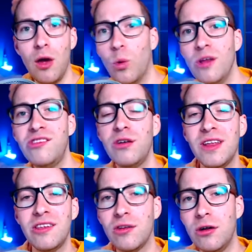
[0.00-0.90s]
Once you've
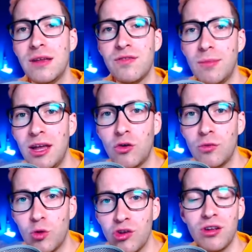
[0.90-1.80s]
installed it from
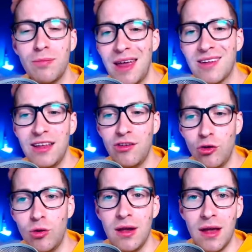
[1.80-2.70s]
Lioranboard, you can basically
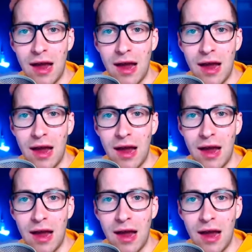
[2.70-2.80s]
do